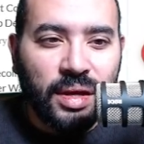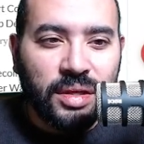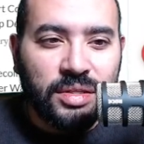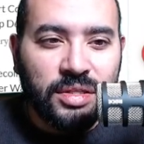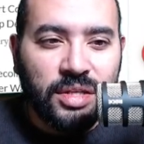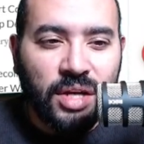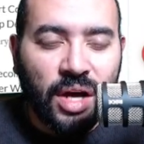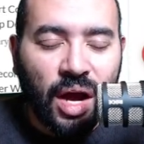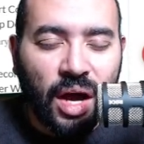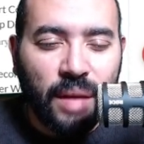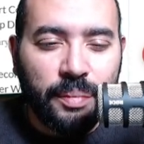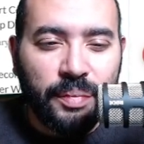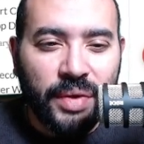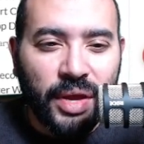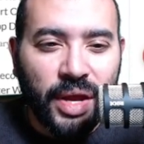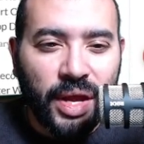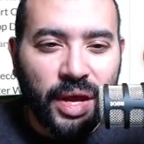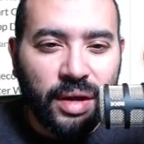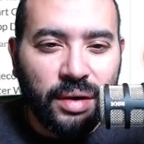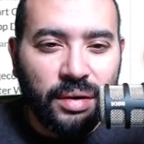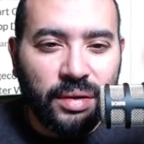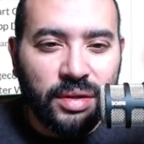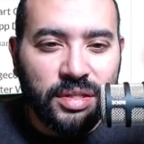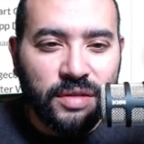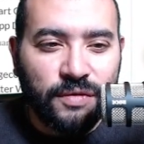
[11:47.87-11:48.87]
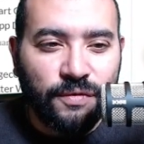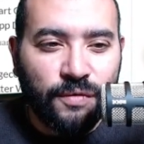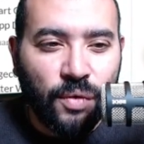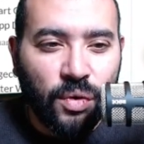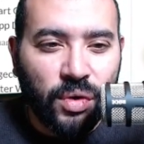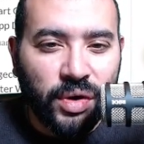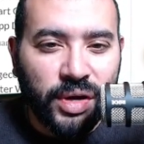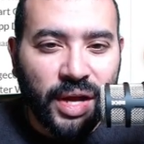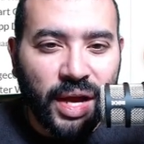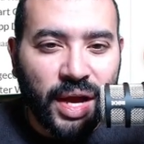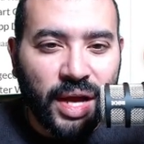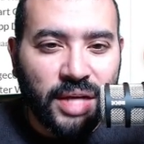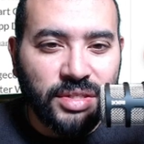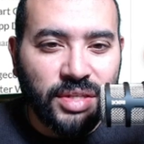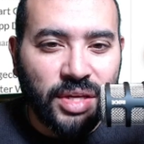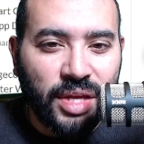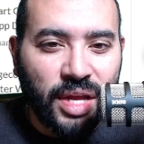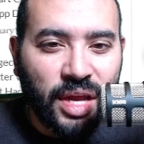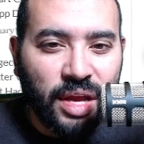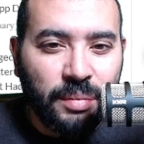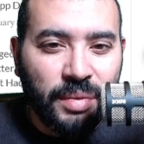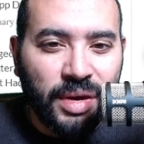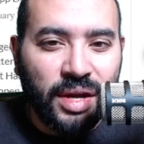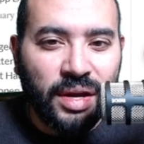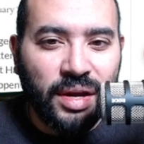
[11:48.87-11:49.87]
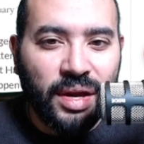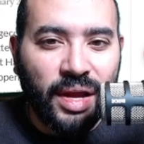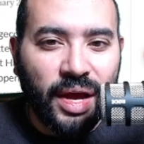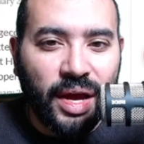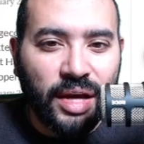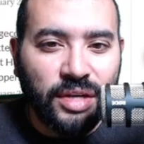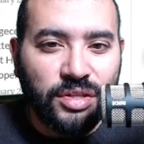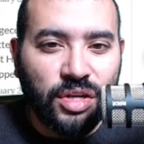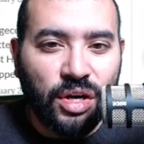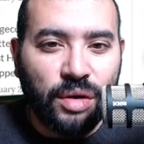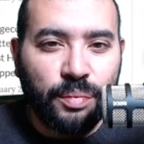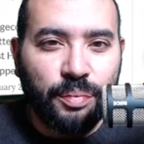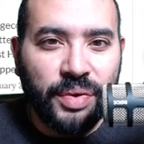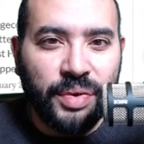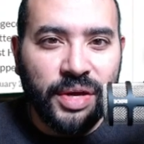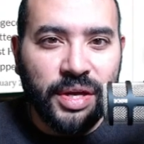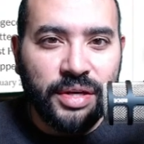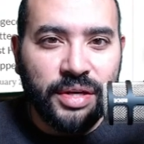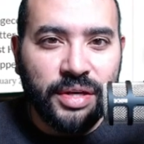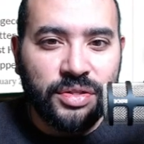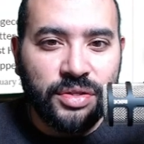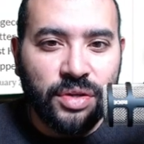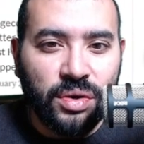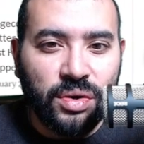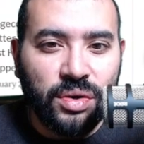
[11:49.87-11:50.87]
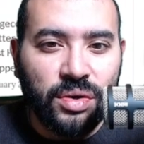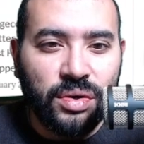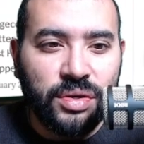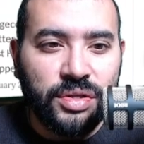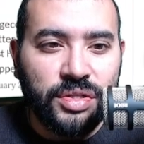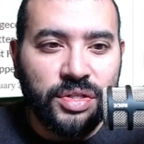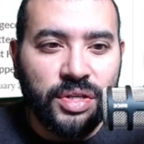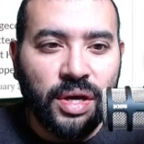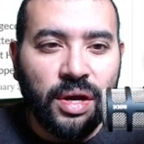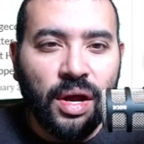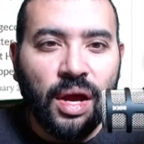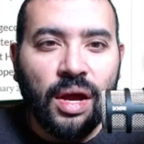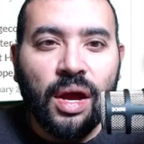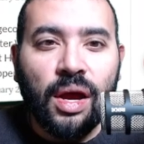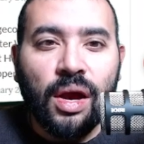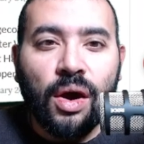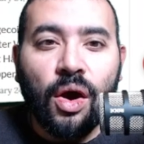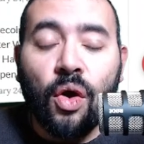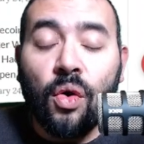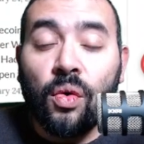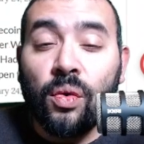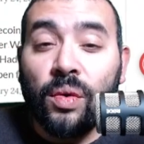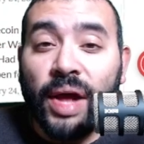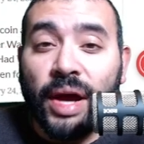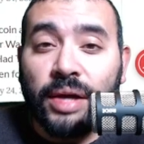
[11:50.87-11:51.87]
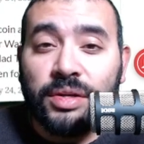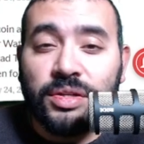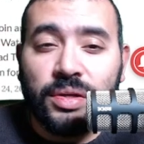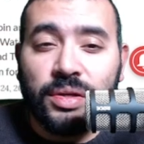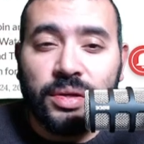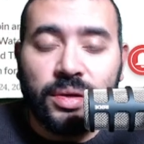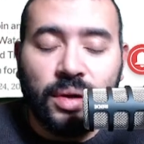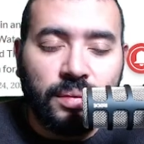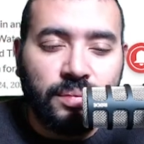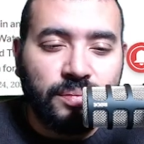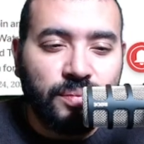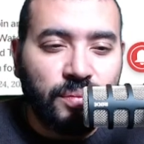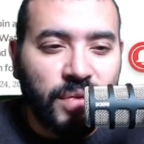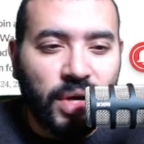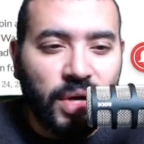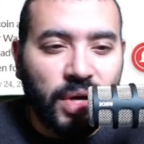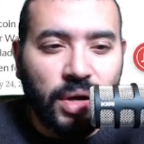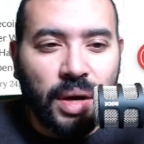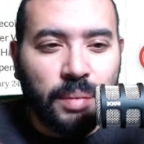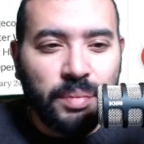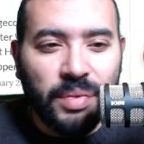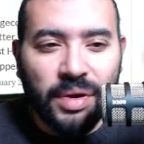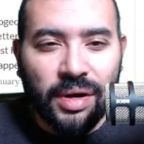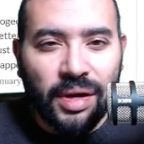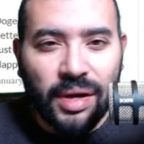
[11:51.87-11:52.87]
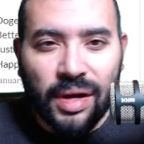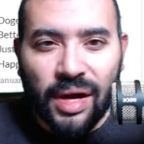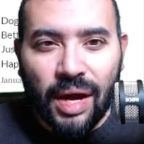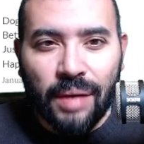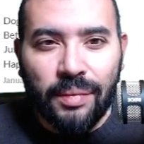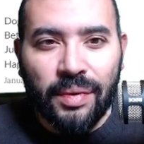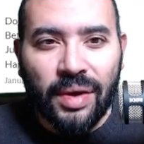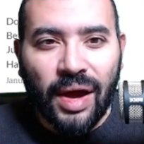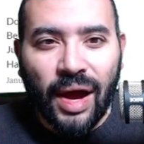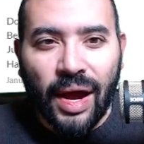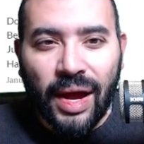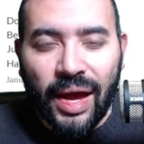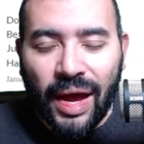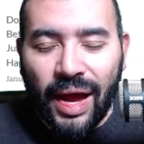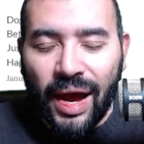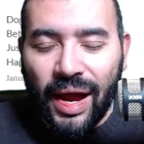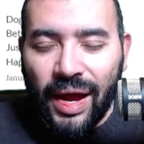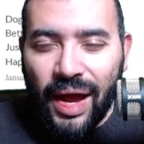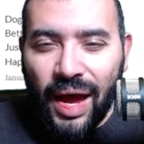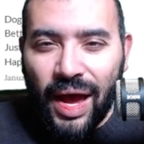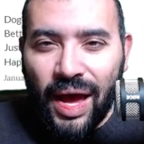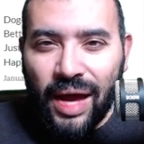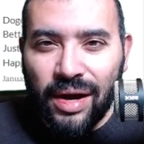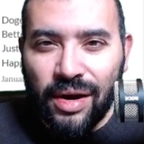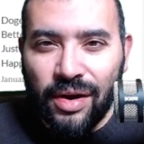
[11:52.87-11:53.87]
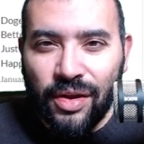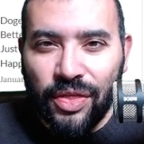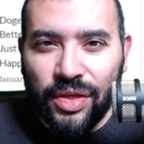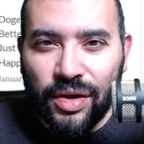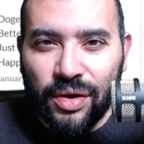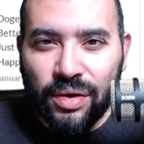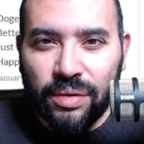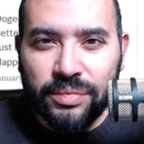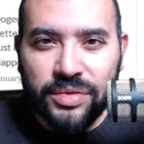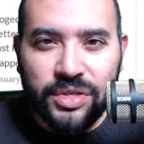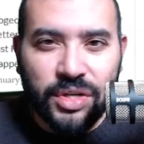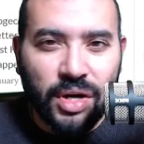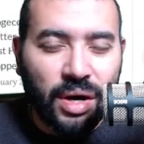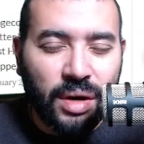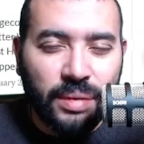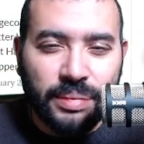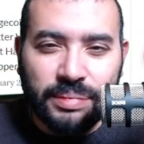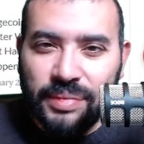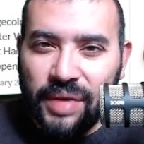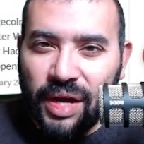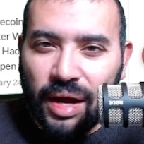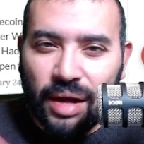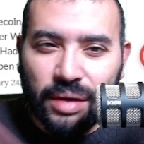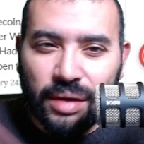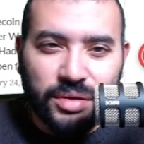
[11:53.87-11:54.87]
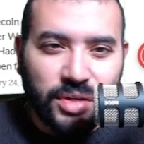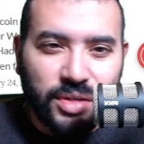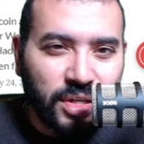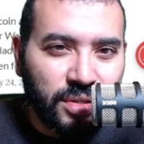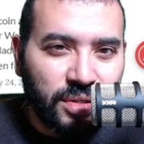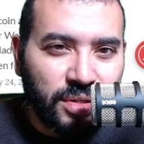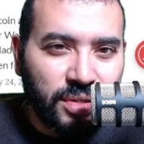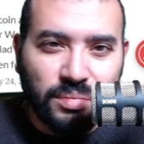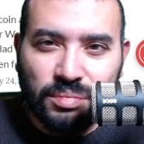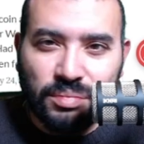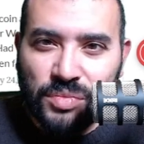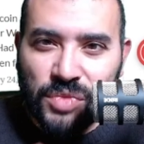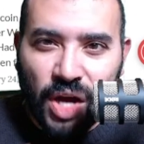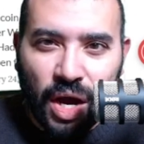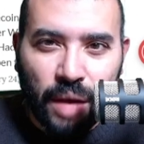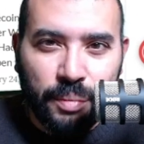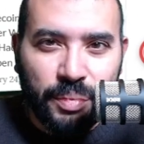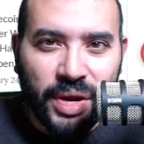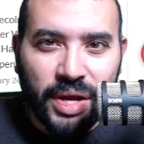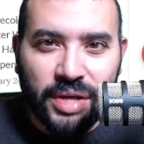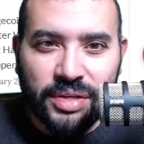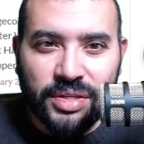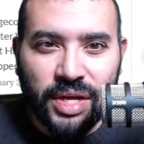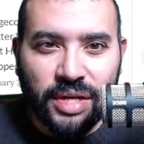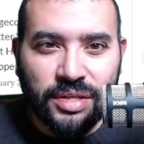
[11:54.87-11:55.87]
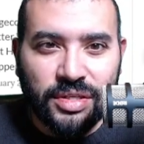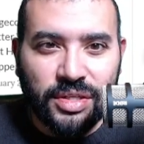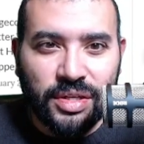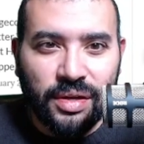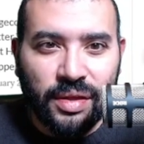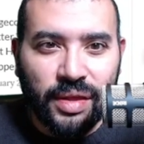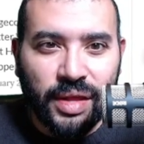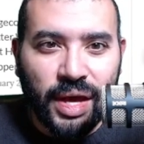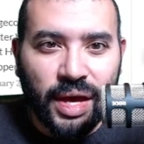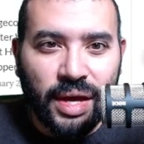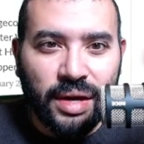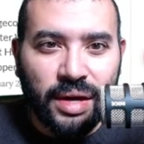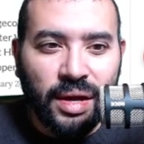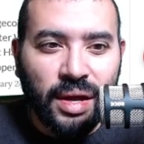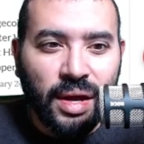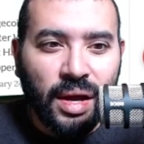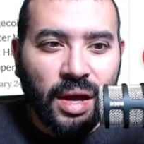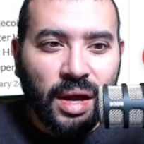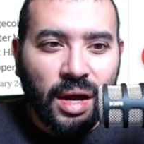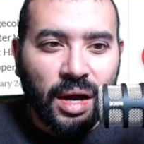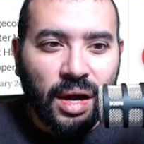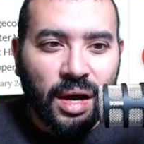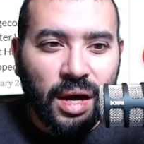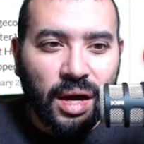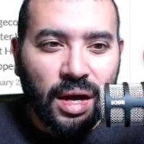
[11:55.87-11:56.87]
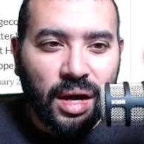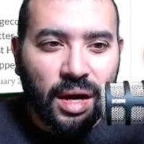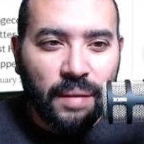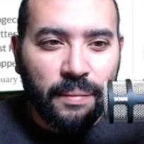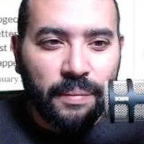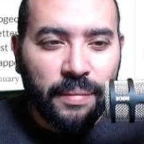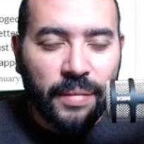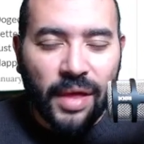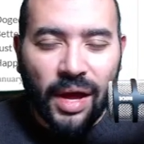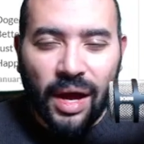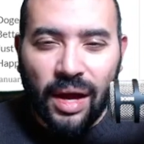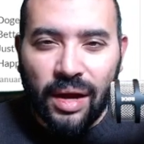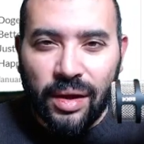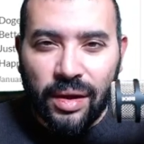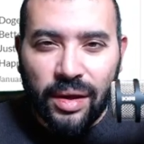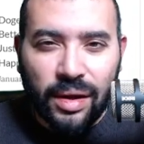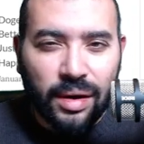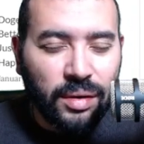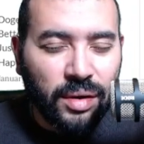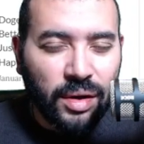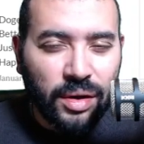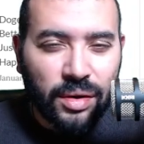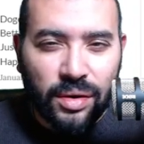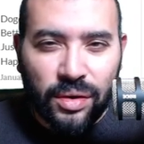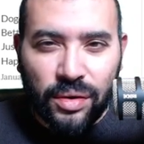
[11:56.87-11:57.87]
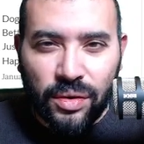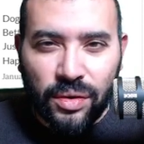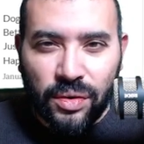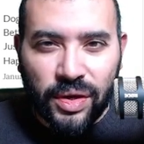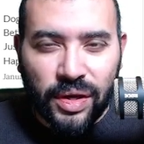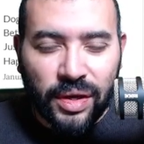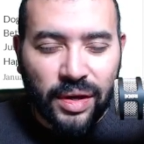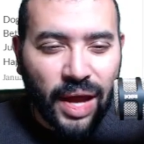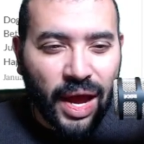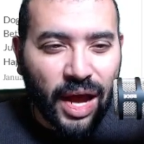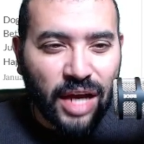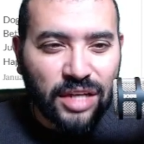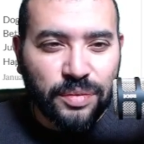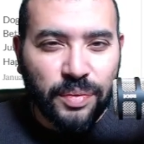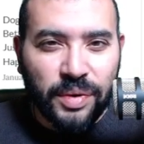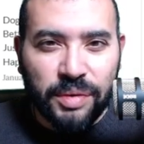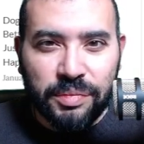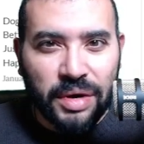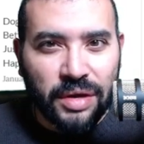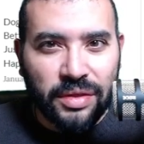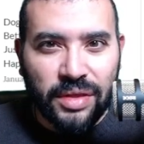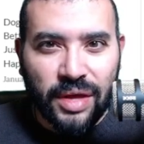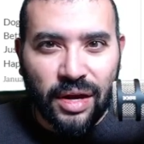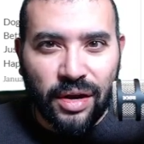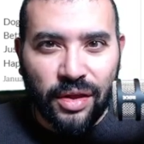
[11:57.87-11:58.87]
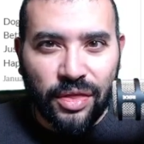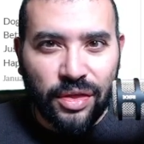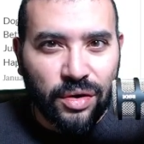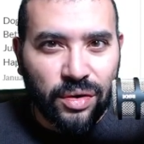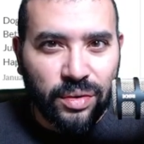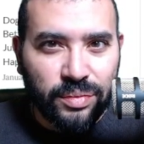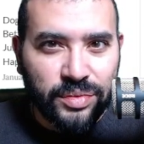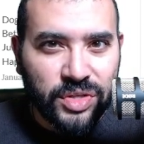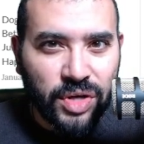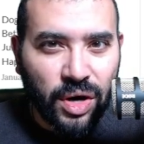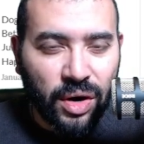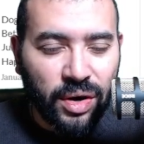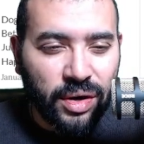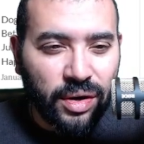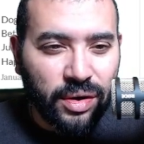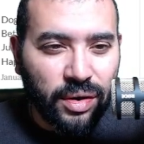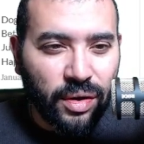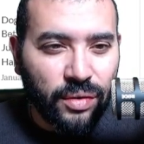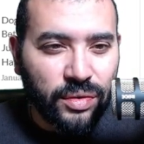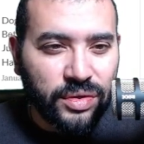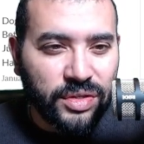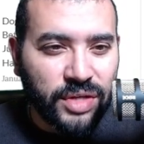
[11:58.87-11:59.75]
Top analysts forecast imminent XRP surge. Oh, actually, oh no, I'm gonna. I, I had an Ethereum chart. I'll just not pay attention to that. Um, I, and you can ask me about that Ethereum chart at another